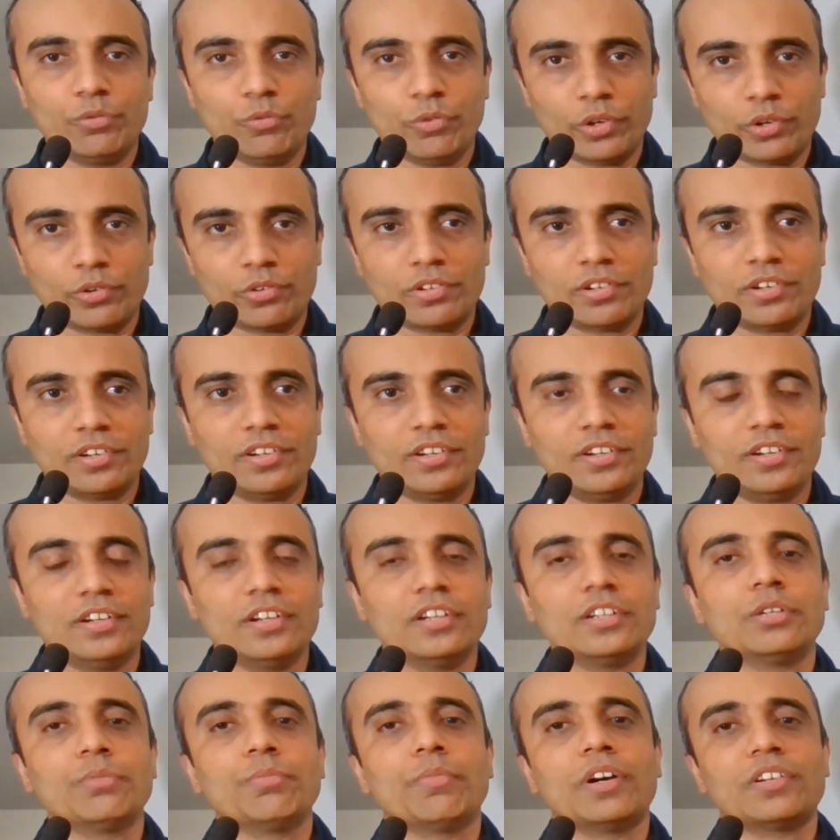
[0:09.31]
Varun
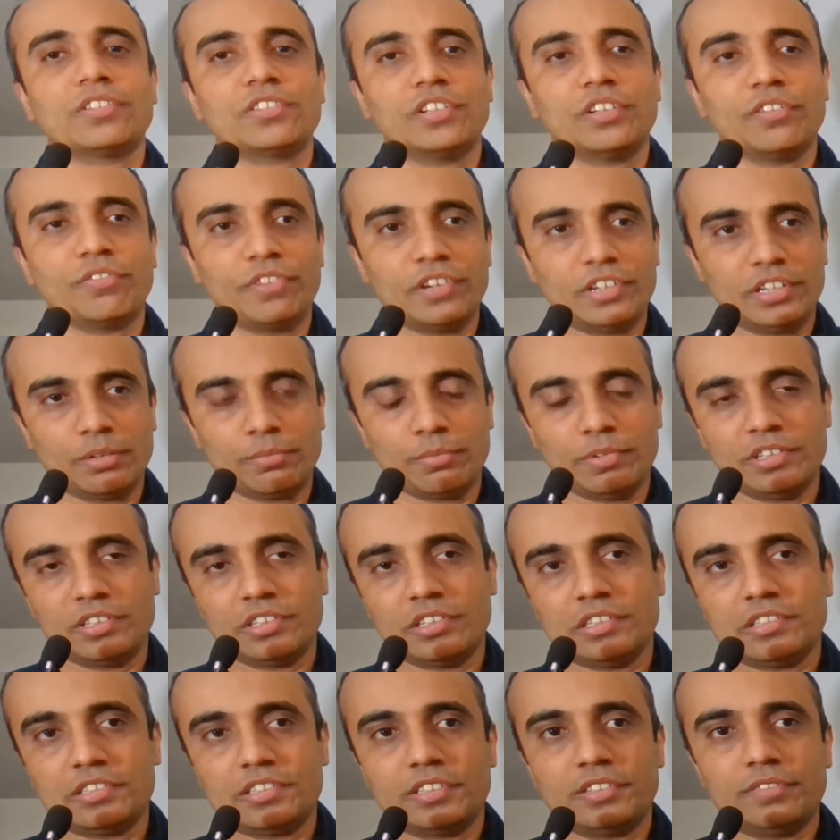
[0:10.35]
to master the
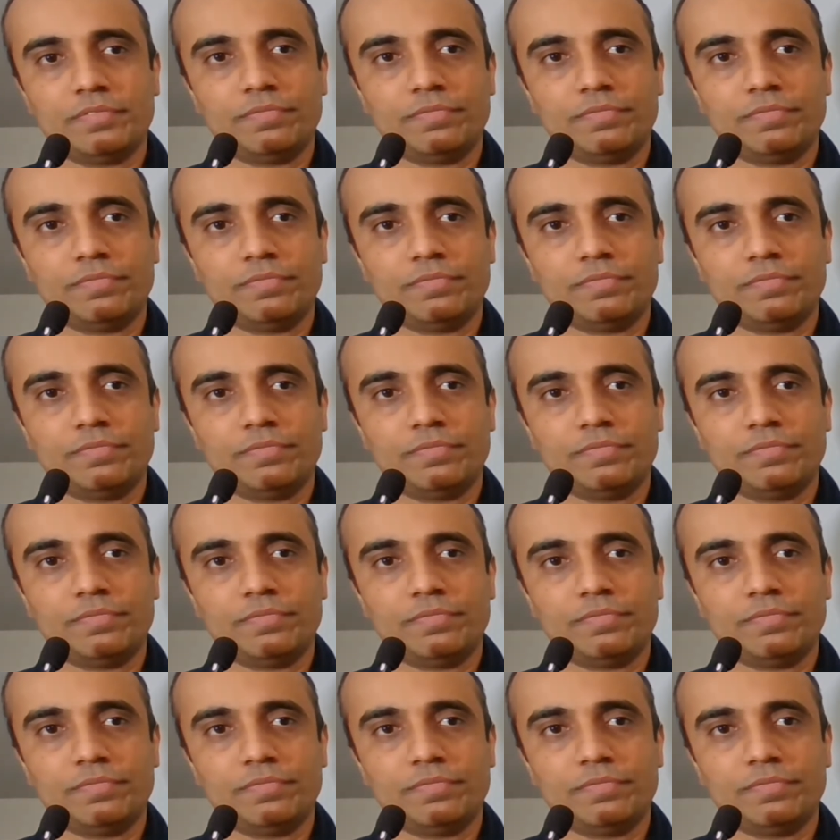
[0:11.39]
fundamentals.